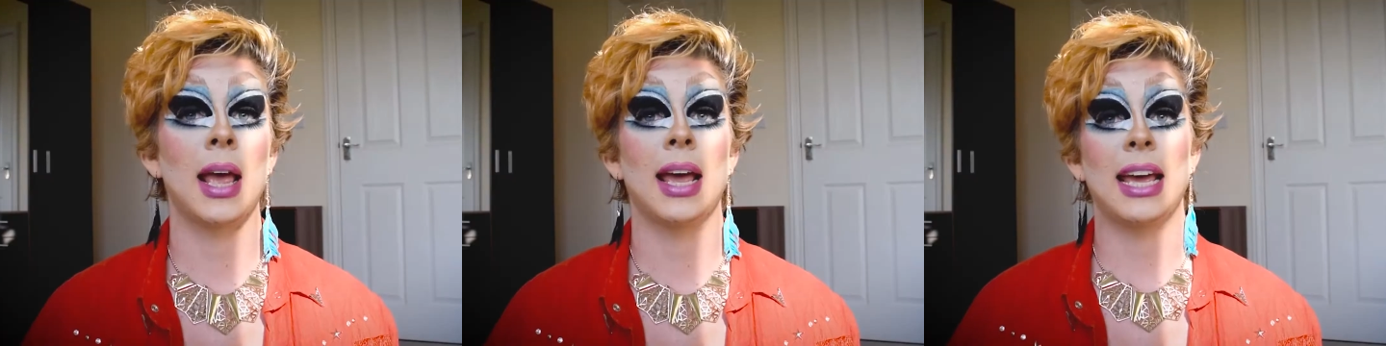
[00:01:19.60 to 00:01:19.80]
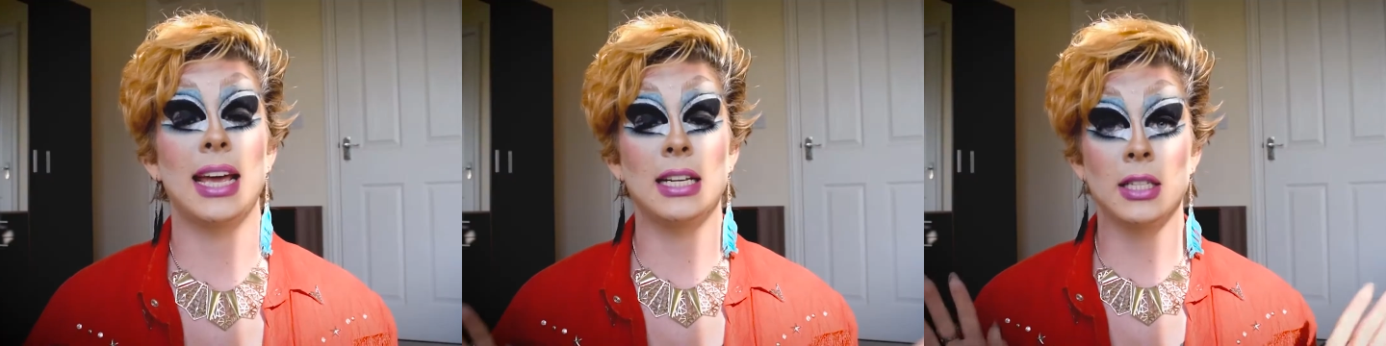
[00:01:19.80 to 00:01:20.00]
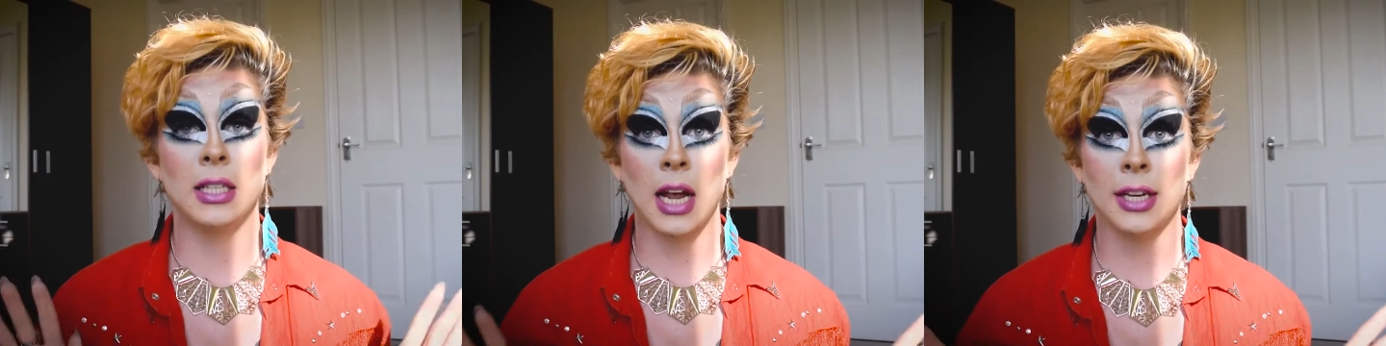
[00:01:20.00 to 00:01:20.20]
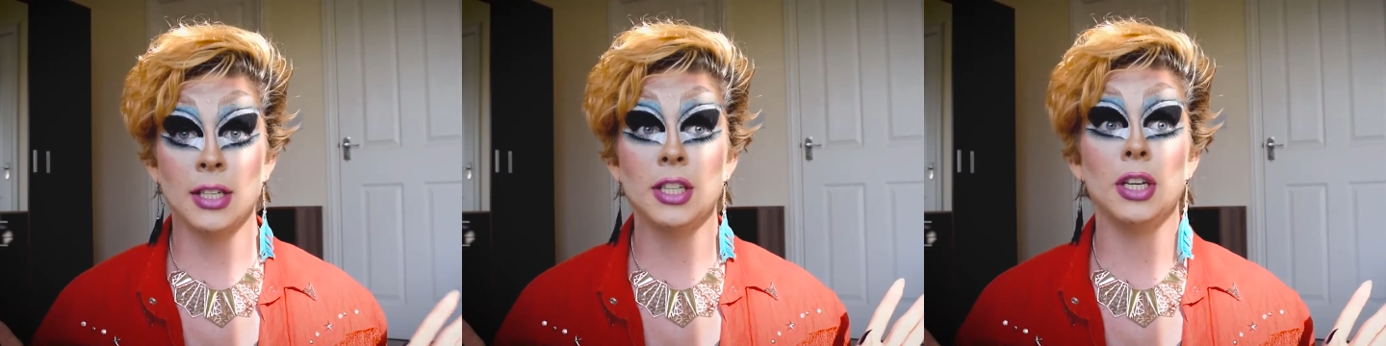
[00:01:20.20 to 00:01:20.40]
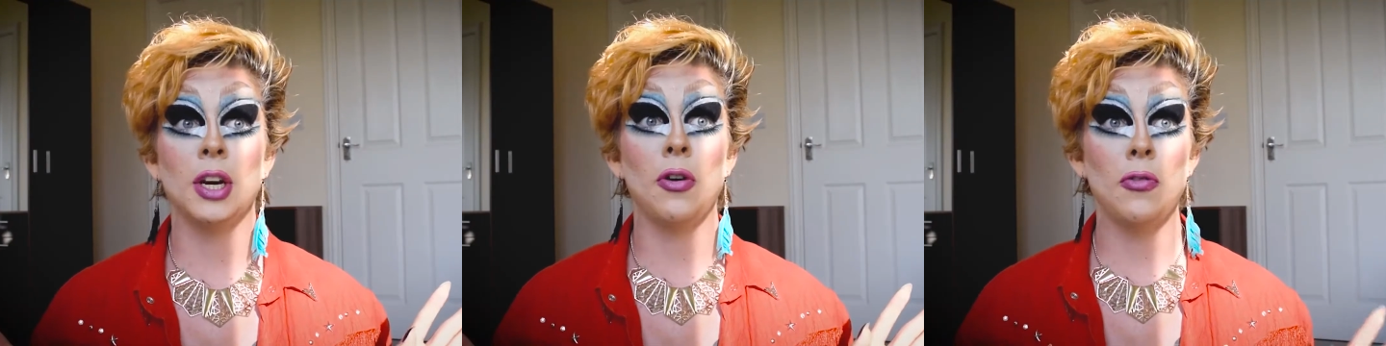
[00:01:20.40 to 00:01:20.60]
In
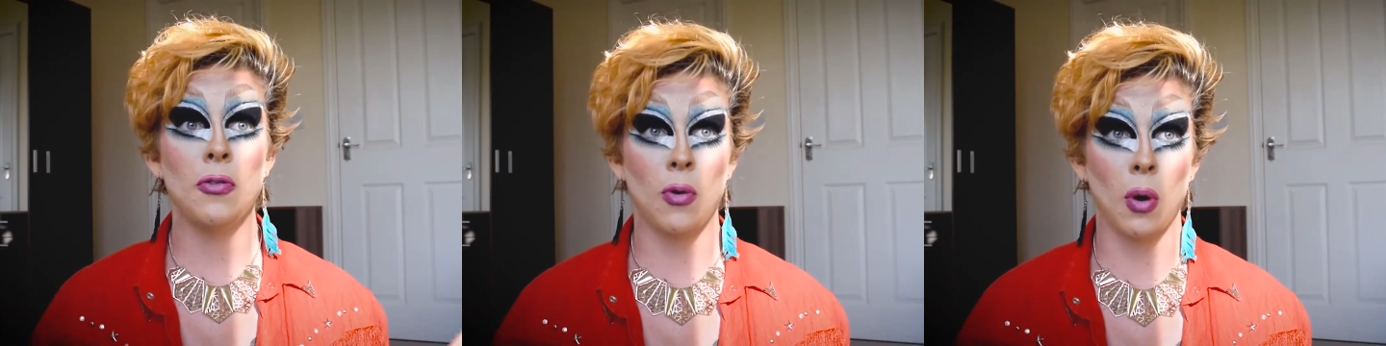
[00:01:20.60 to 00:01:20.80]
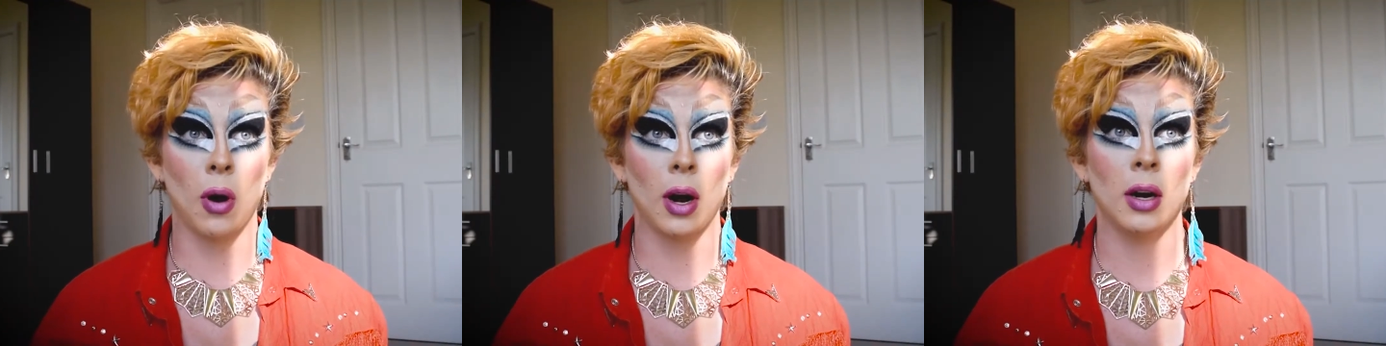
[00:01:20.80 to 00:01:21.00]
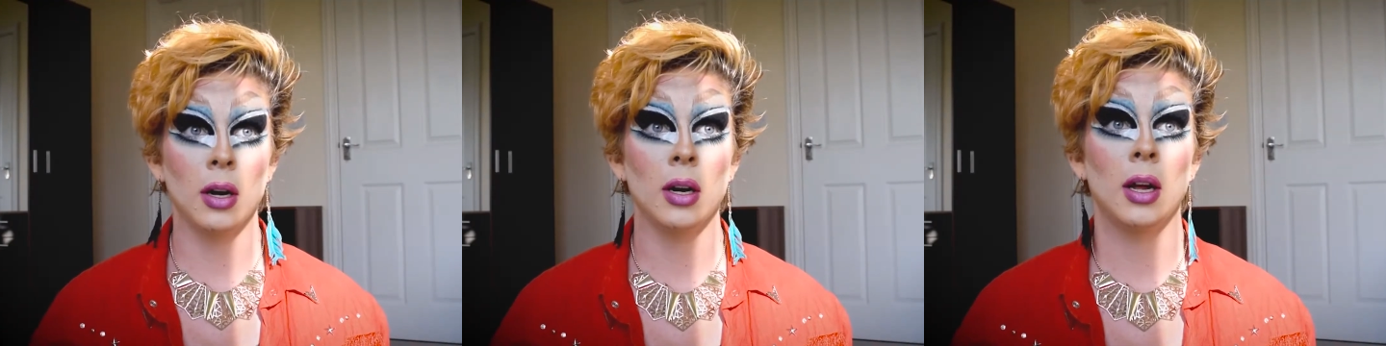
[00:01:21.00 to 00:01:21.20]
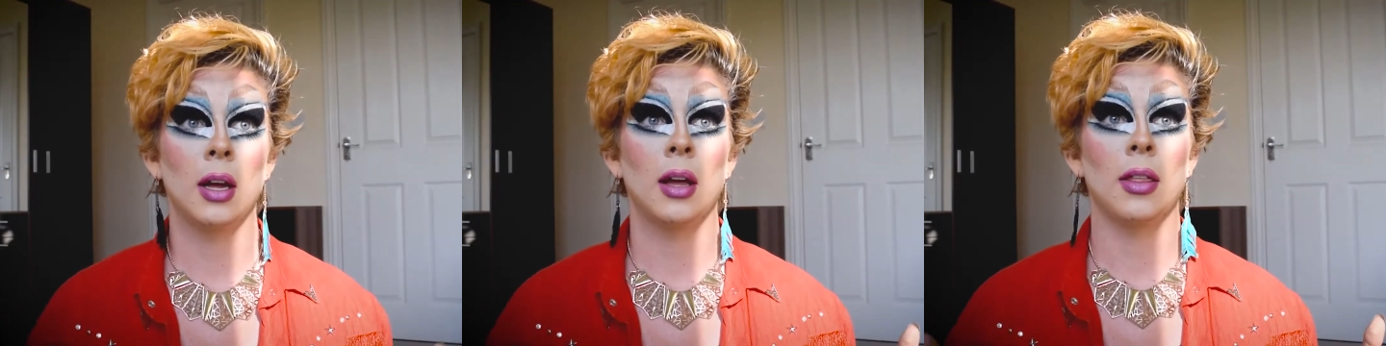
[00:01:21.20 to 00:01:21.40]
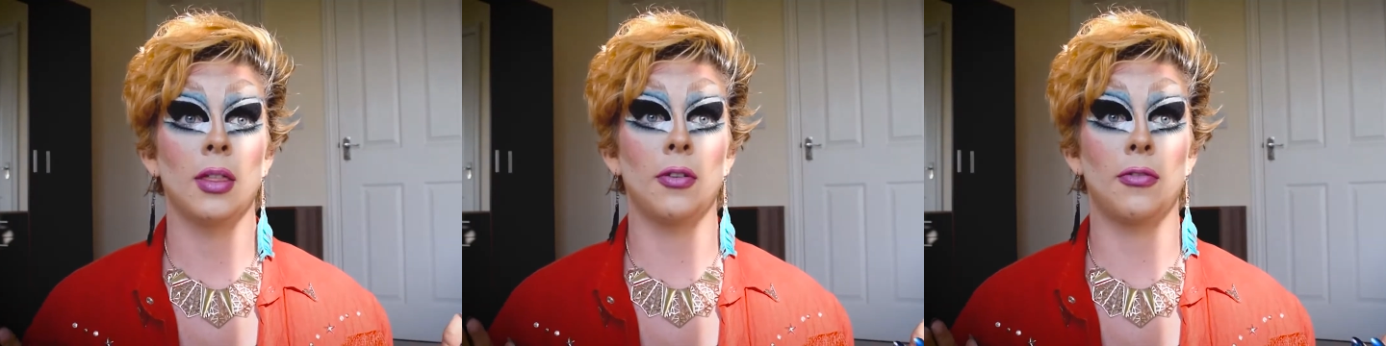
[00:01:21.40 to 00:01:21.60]
1904,
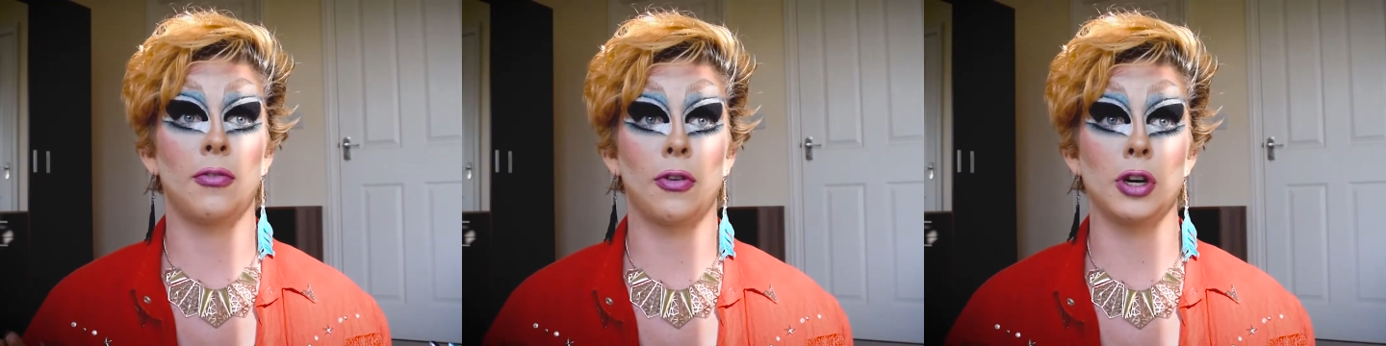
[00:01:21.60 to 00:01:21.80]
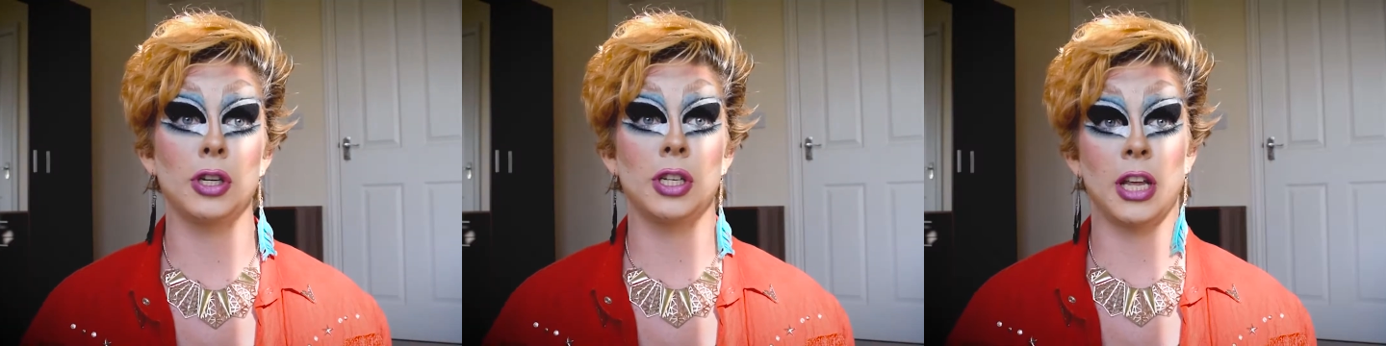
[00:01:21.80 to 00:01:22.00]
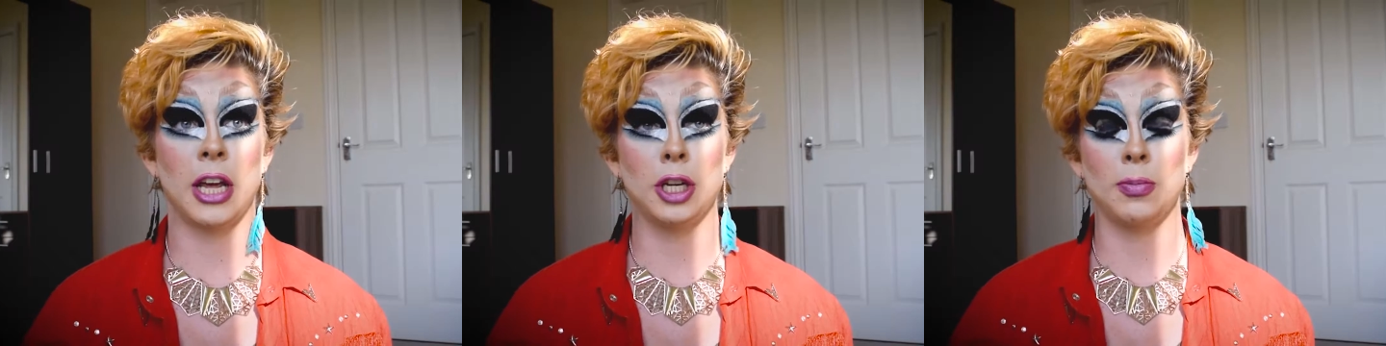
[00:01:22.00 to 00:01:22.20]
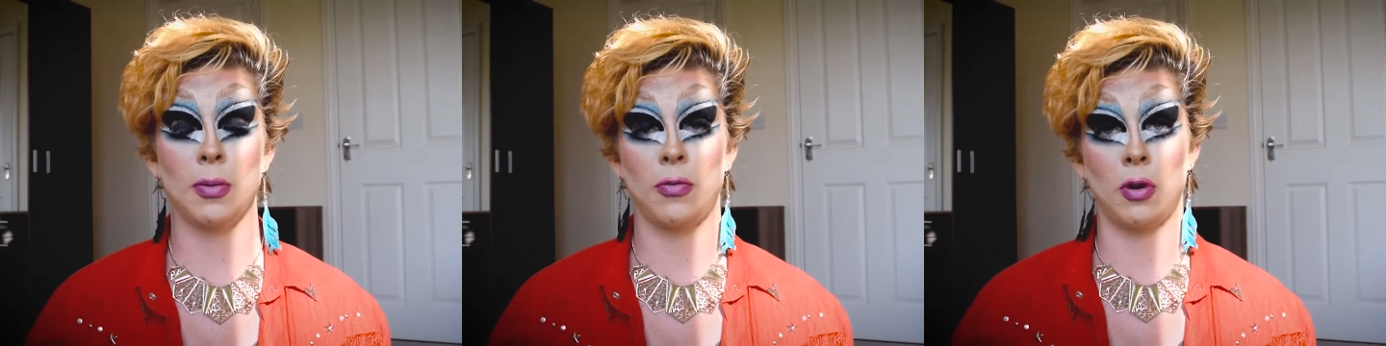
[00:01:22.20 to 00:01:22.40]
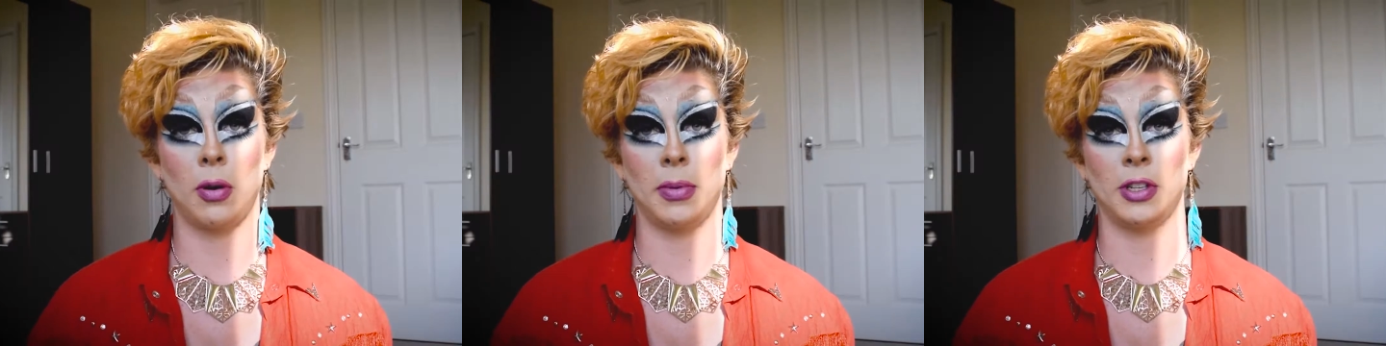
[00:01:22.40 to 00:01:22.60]
the first stage
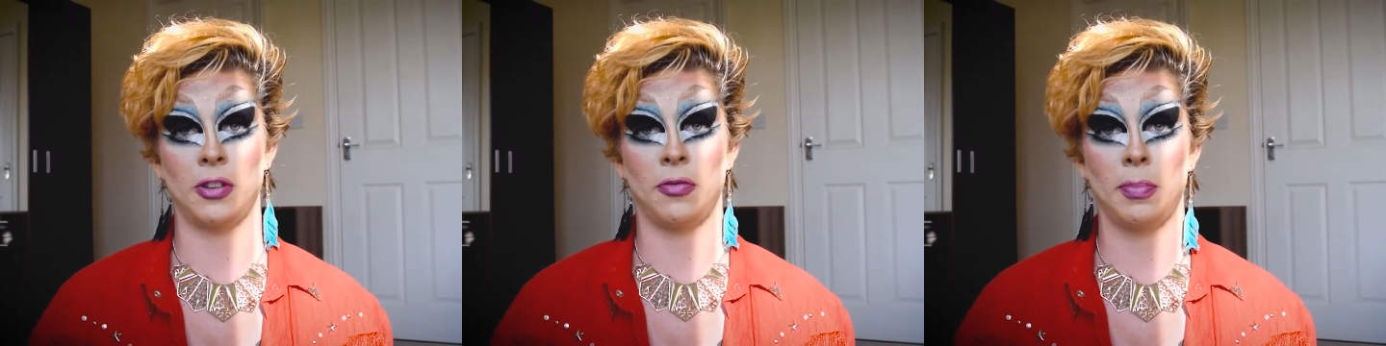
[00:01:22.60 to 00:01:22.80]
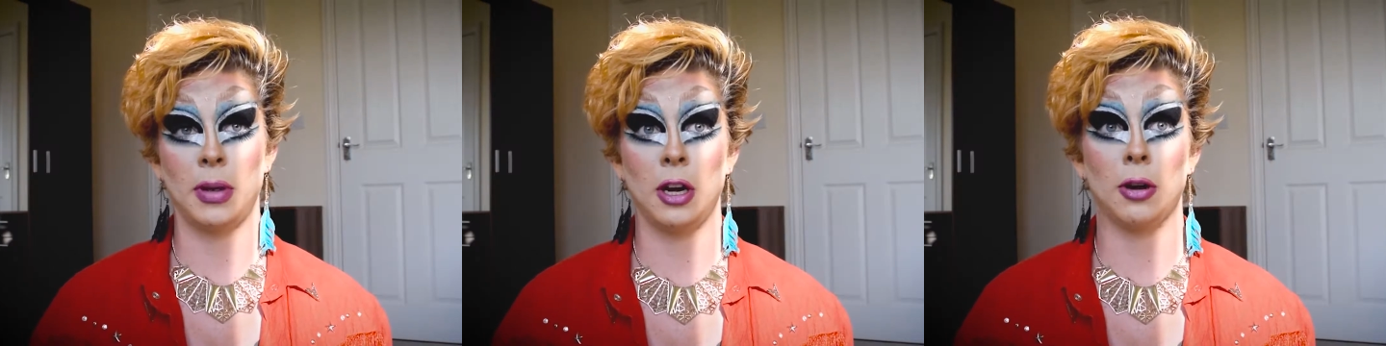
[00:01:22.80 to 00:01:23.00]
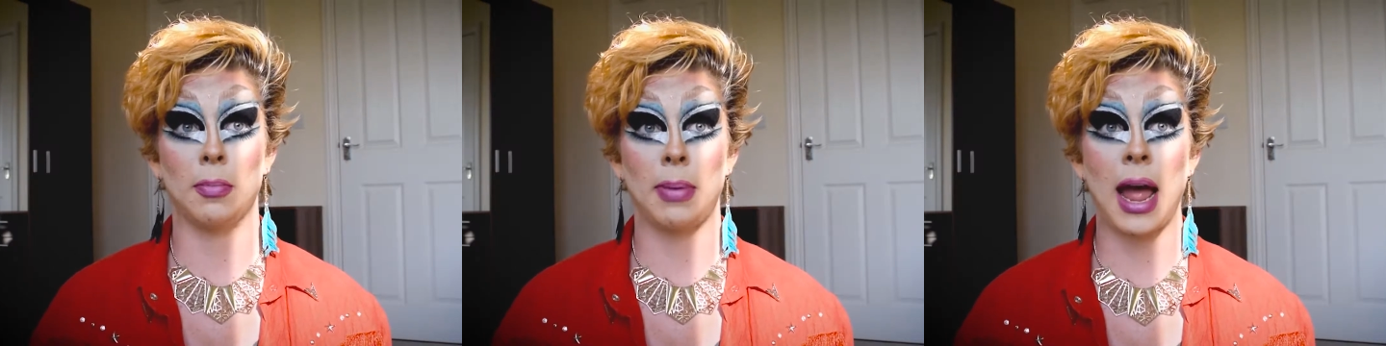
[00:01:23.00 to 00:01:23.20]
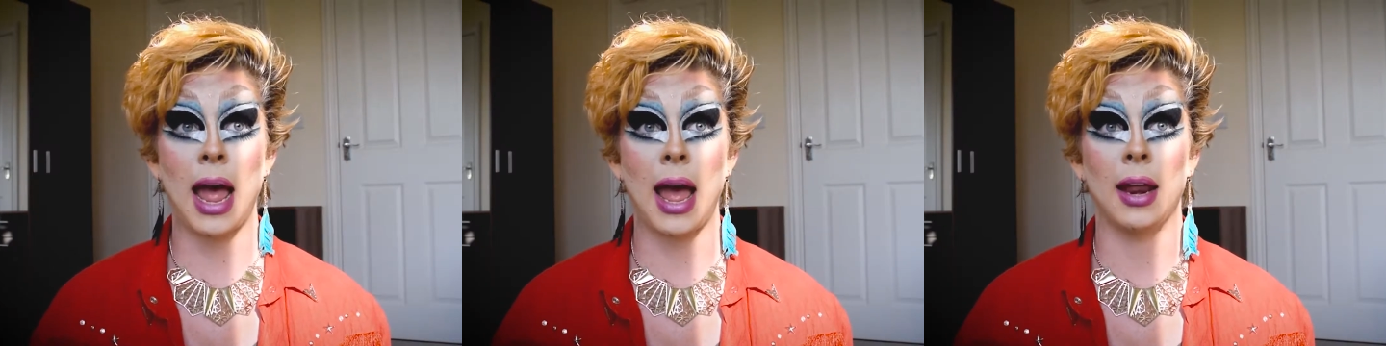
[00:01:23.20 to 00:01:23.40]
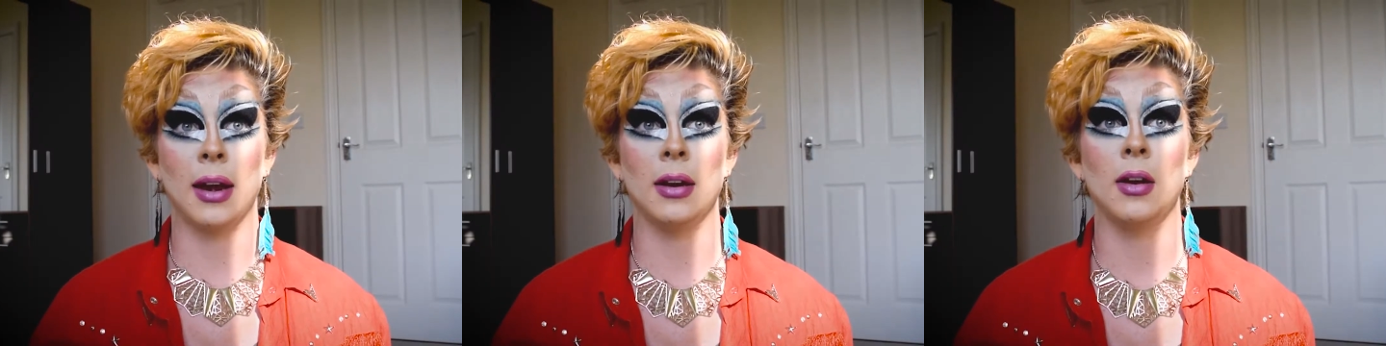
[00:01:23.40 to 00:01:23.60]
performance of Peter
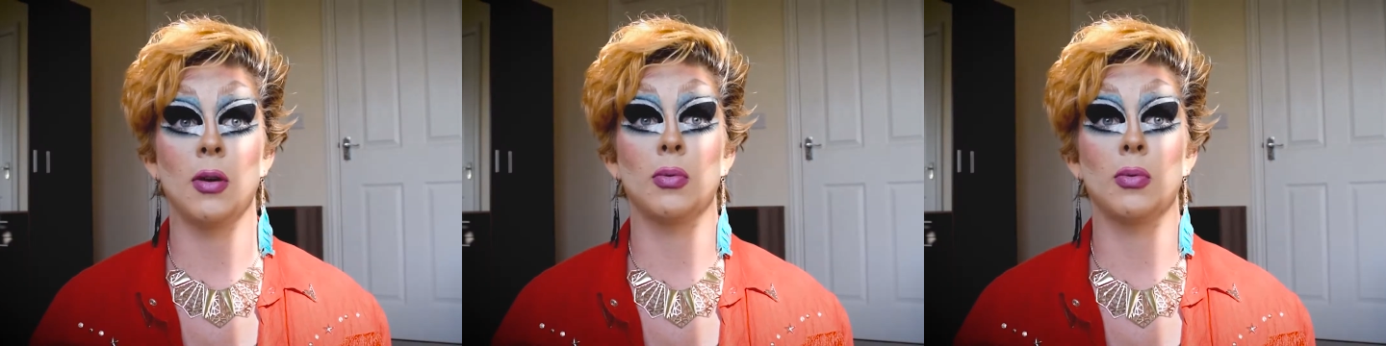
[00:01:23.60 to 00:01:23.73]
Pan